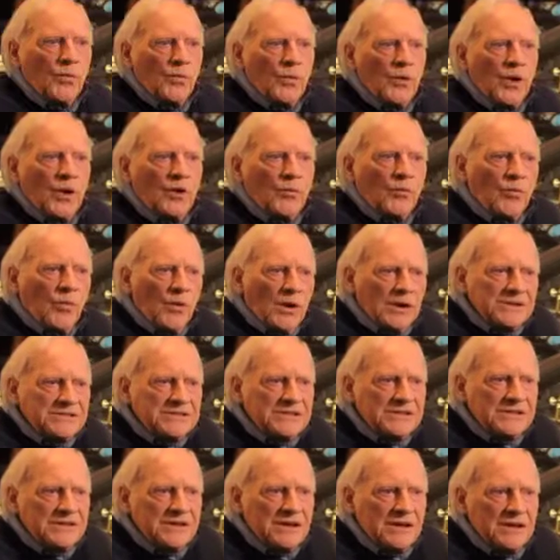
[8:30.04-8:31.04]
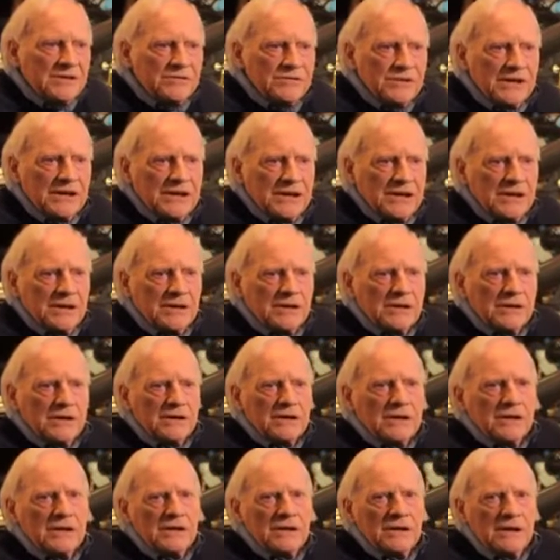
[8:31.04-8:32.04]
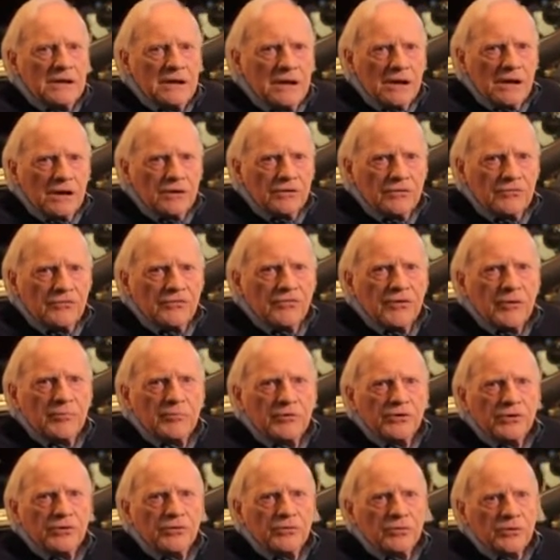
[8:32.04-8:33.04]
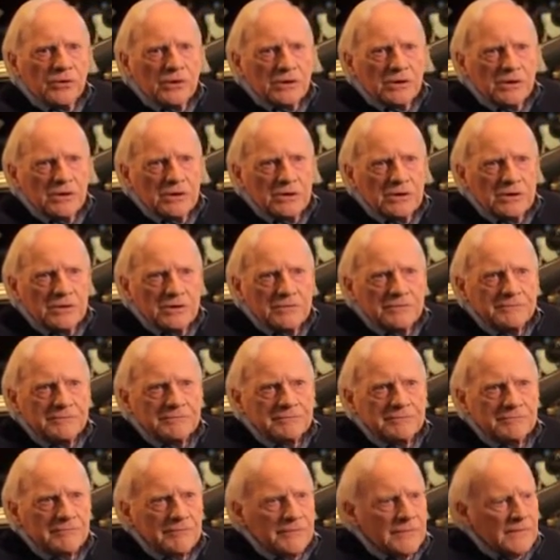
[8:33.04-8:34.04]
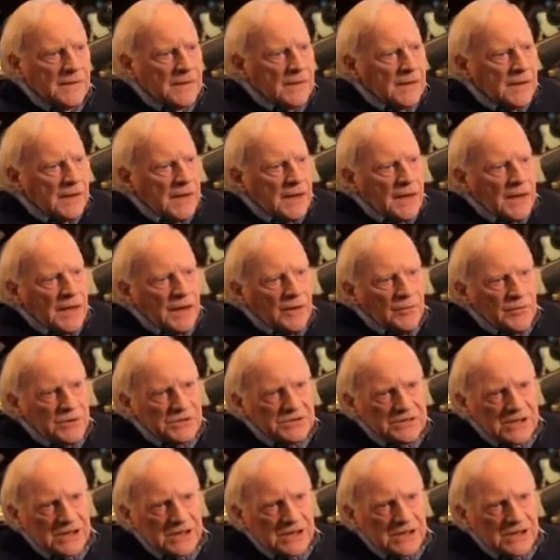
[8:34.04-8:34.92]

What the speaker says: It wasn't only known for bookwork, it was